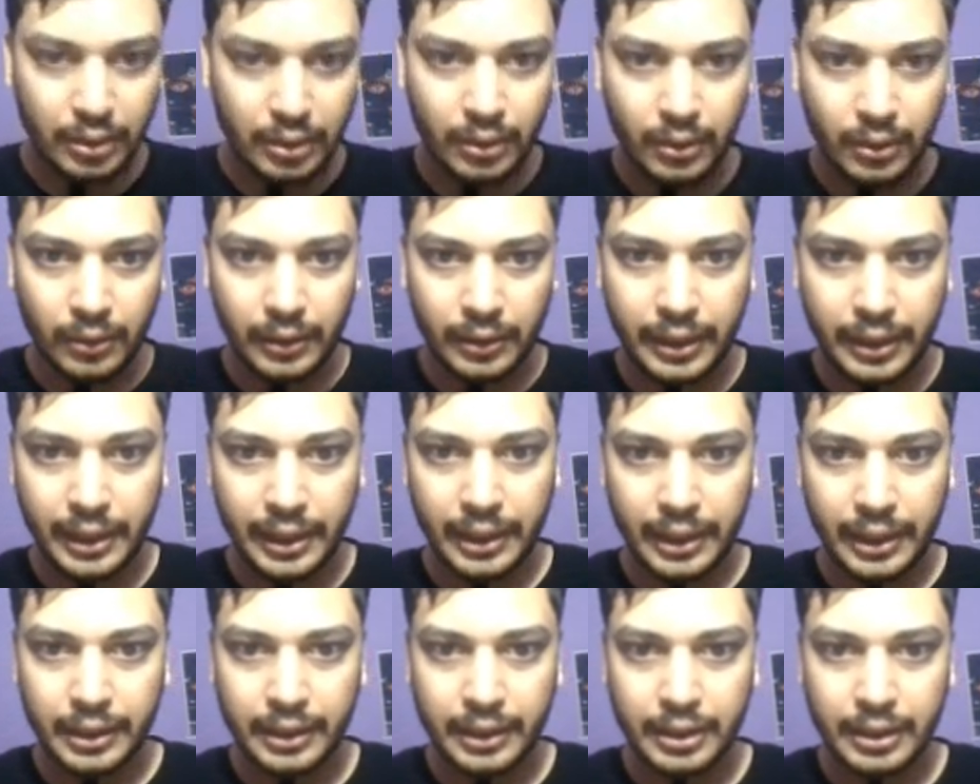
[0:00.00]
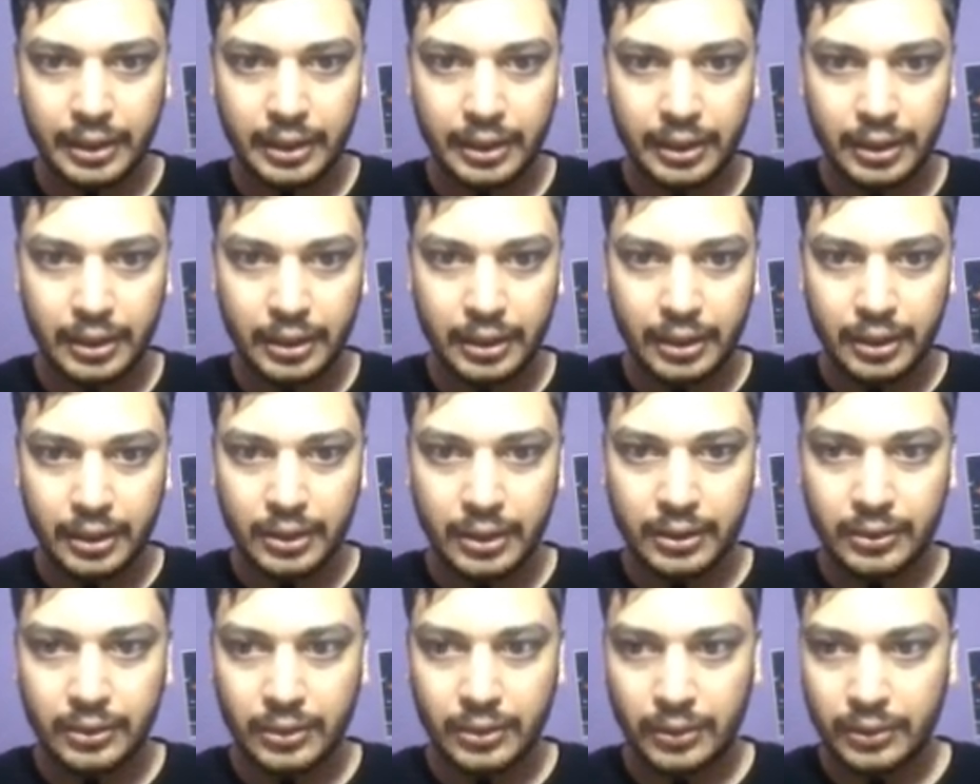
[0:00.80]
Okay,
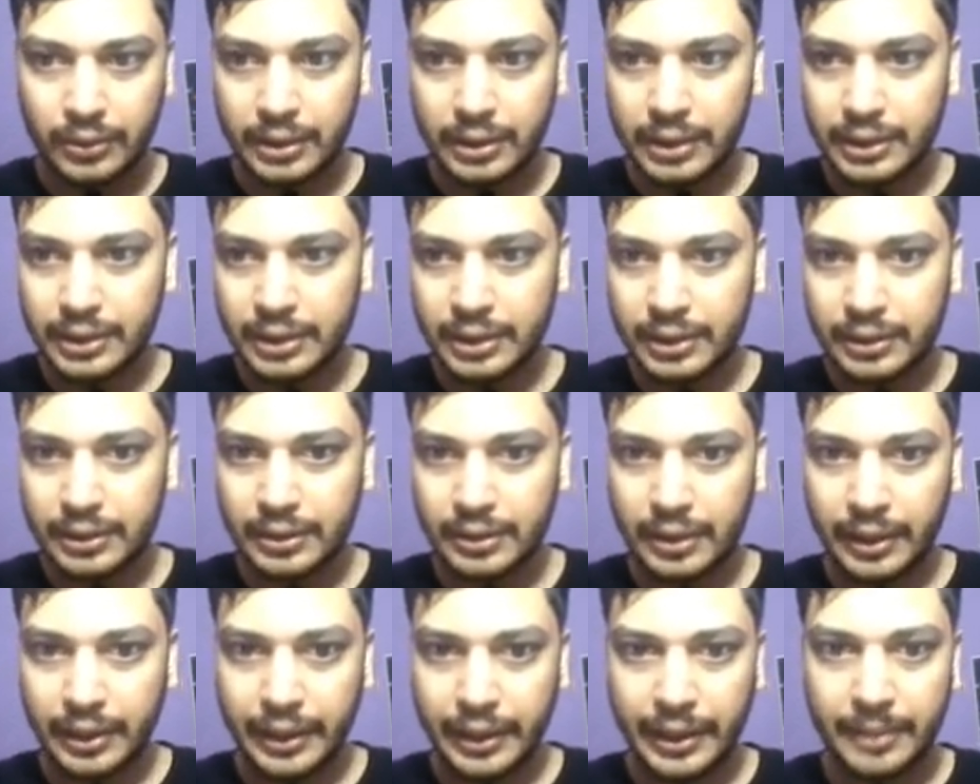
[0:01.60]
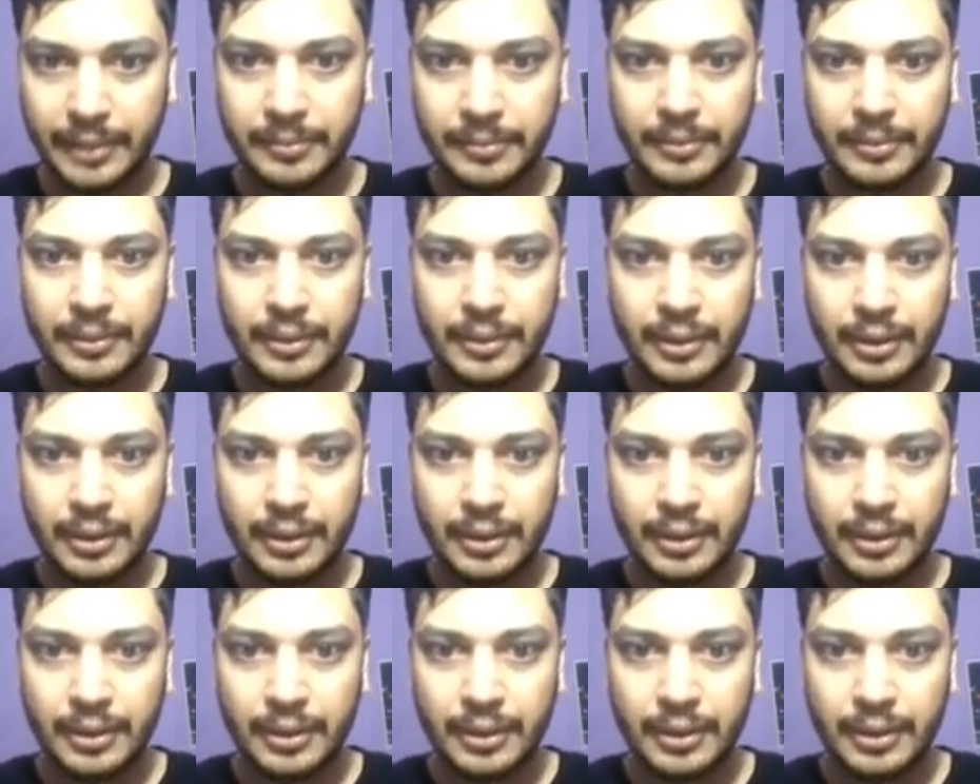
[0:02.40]
so this is the div.